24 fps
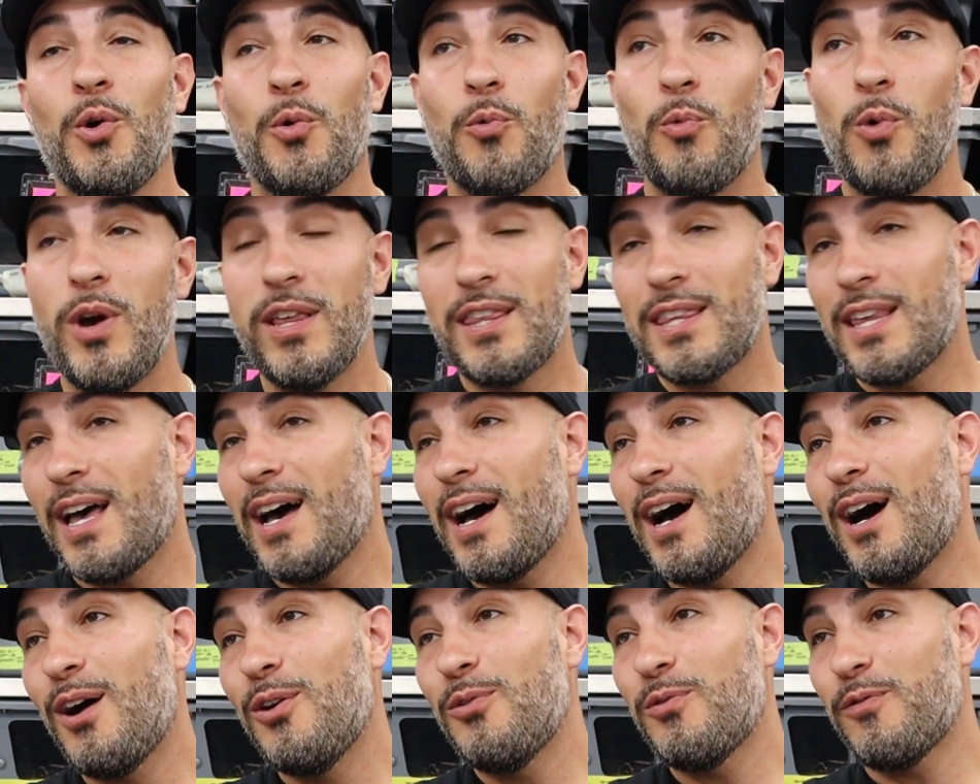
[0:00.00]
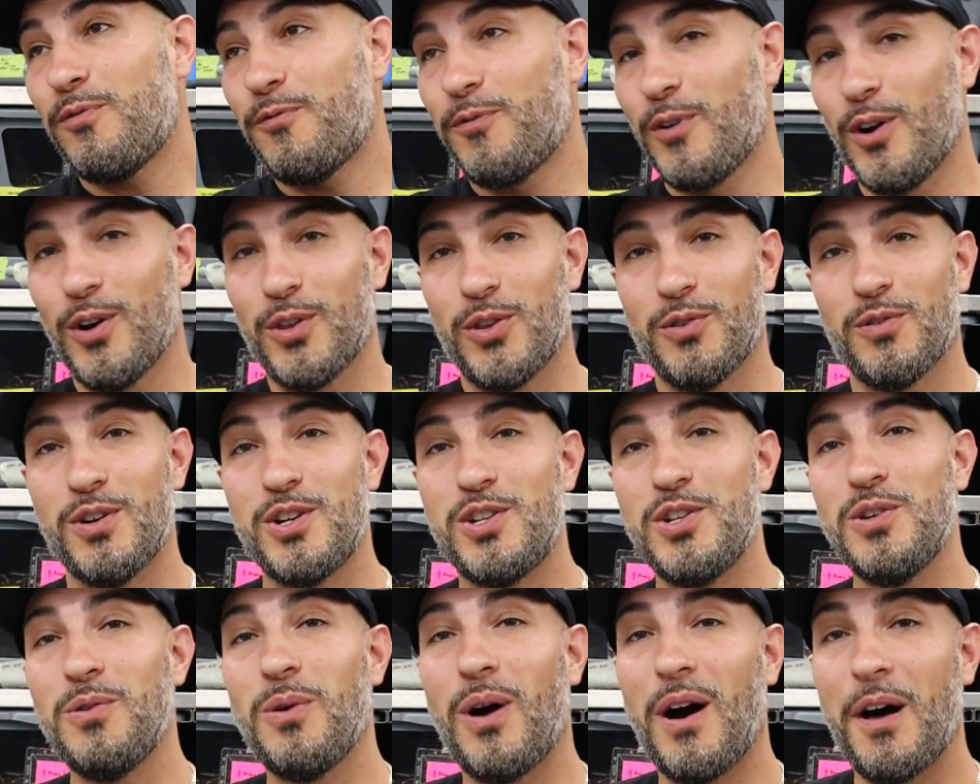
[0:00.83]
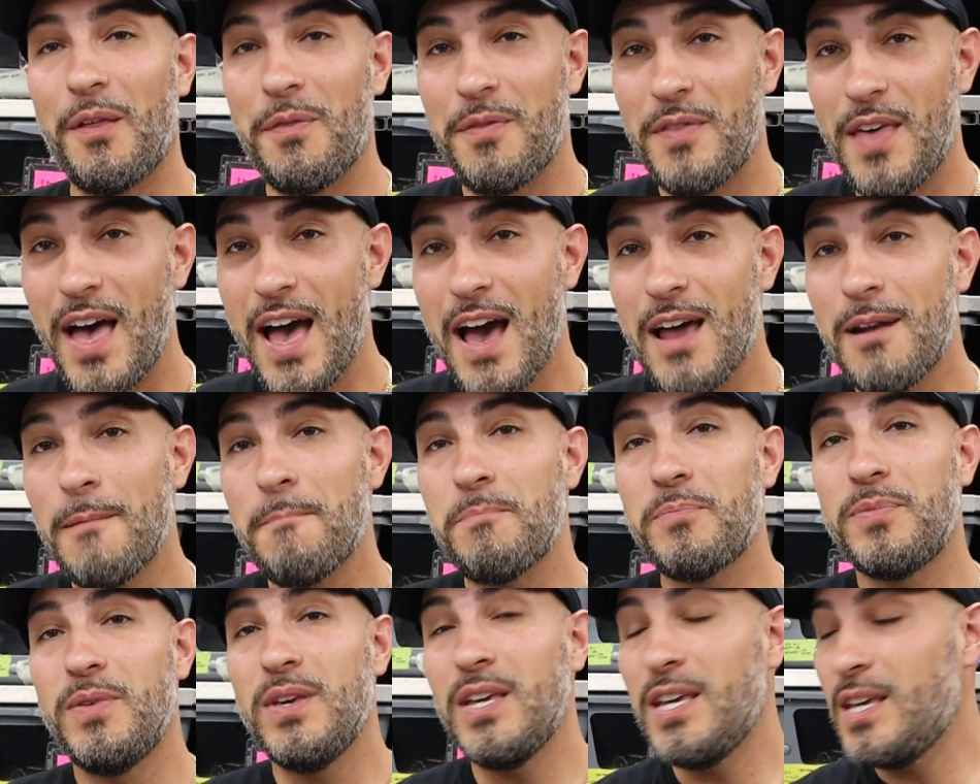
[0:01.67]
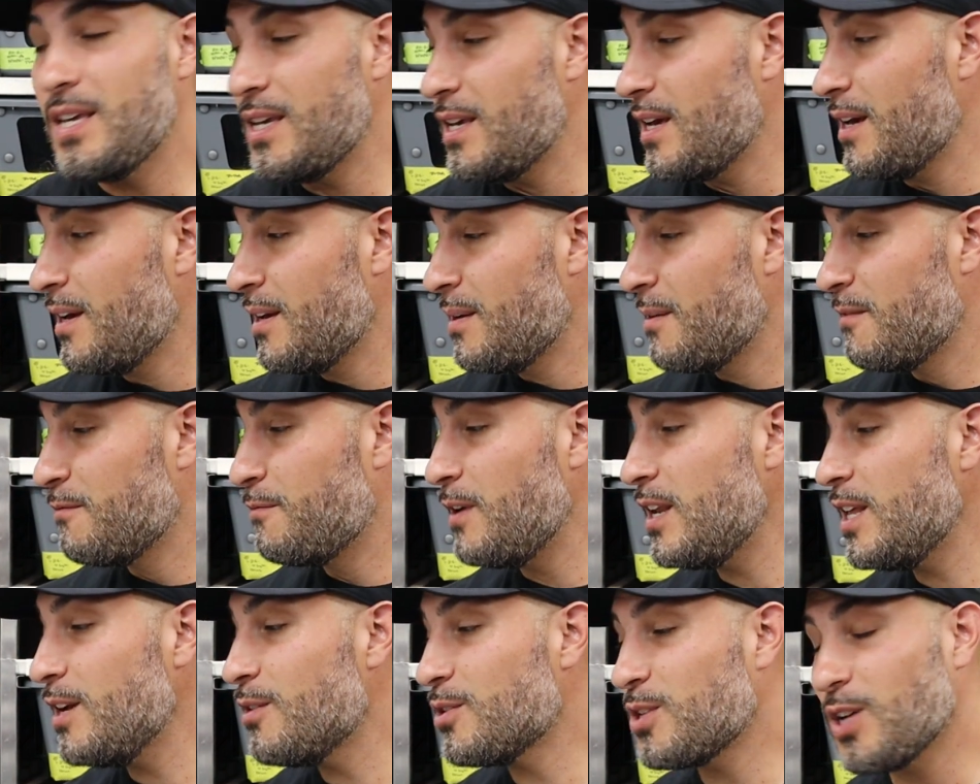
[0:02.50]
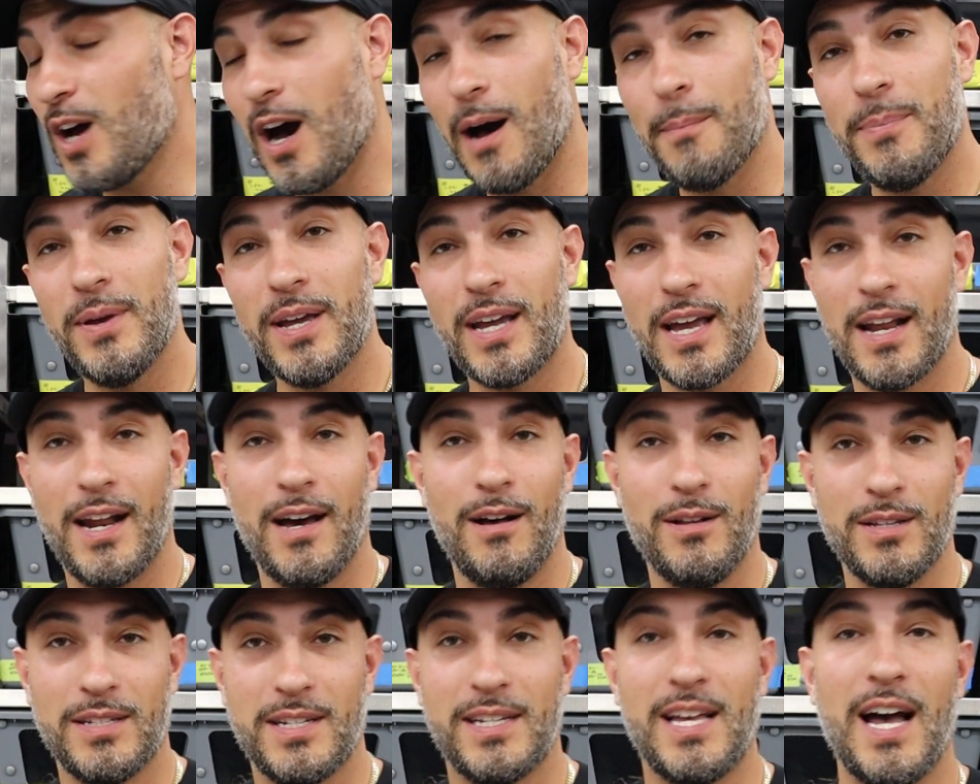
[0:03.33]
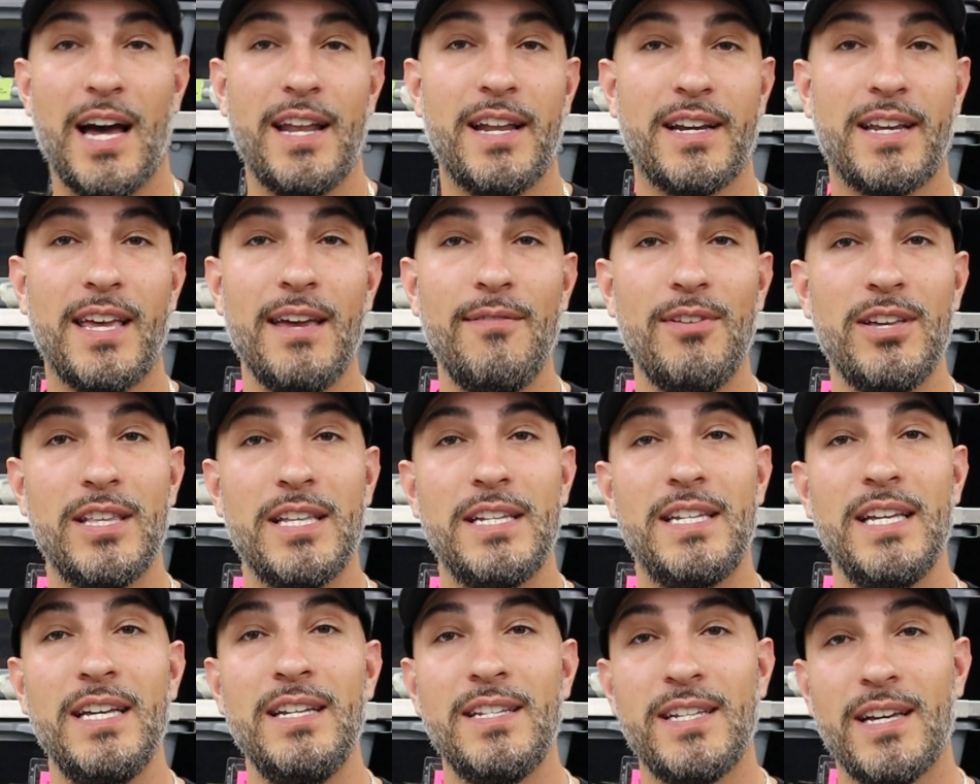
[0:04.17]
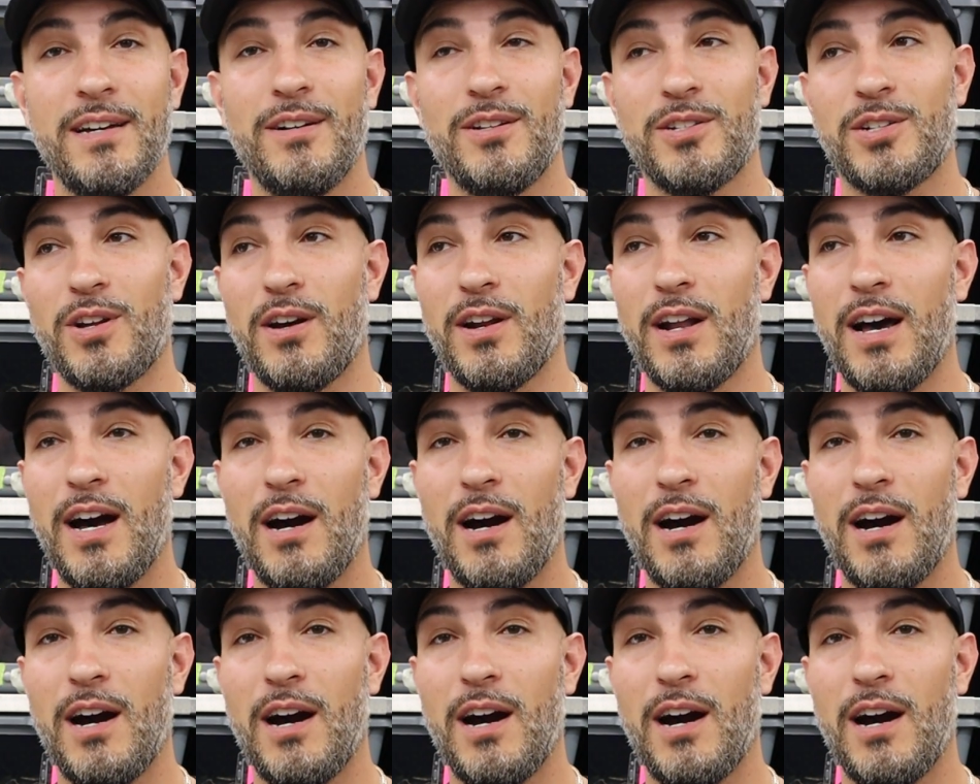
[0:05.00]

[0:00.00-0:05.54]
without further ado on that, the video topic, and I'll kind of give you the details on